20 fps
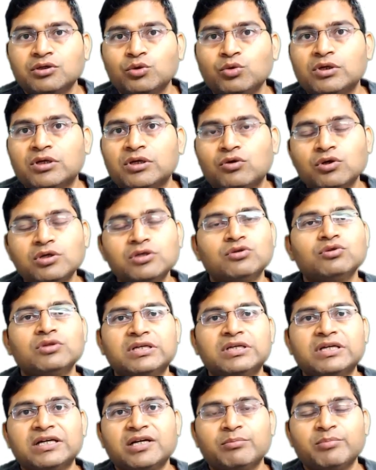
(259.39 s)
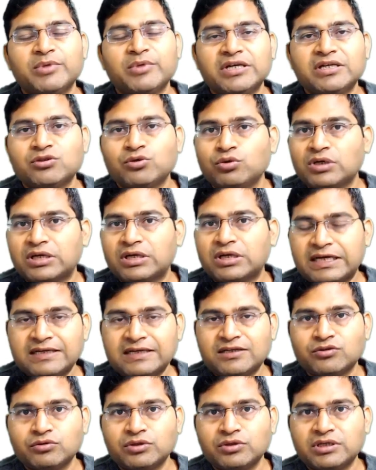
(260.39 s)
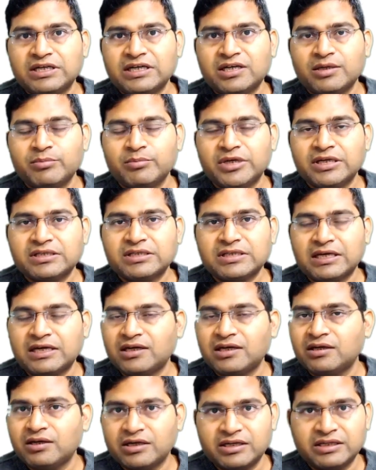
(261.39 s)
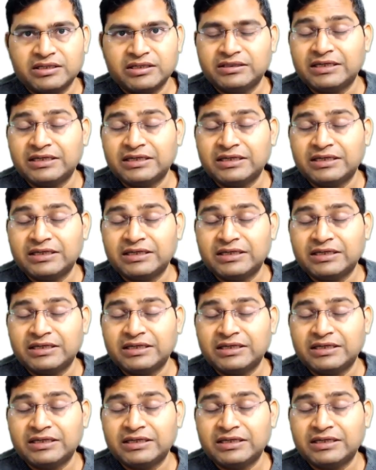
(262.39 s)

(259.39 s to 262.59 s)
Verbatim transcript: you will go into the database you will connect to the database and the,